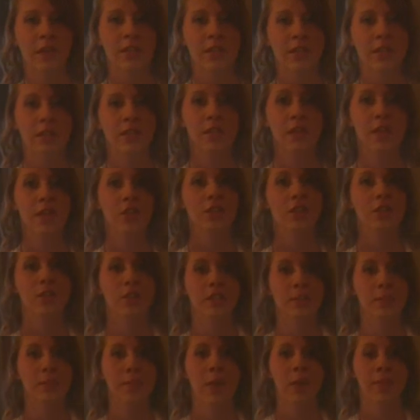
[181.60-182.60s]
practiced
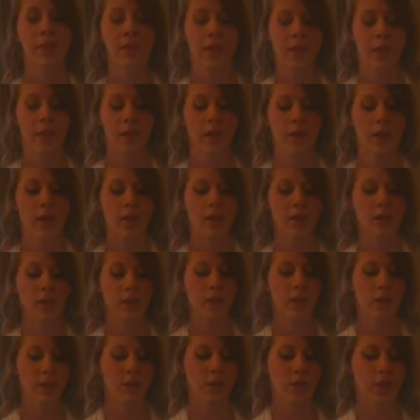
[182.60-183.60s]
to get some
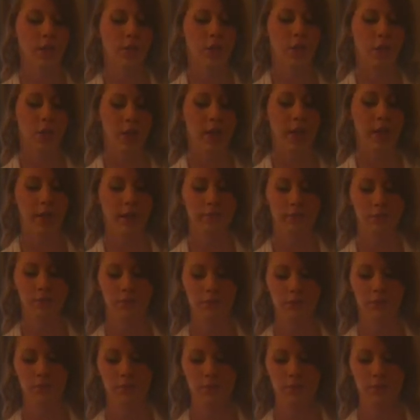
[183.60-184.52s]
on-the-job training.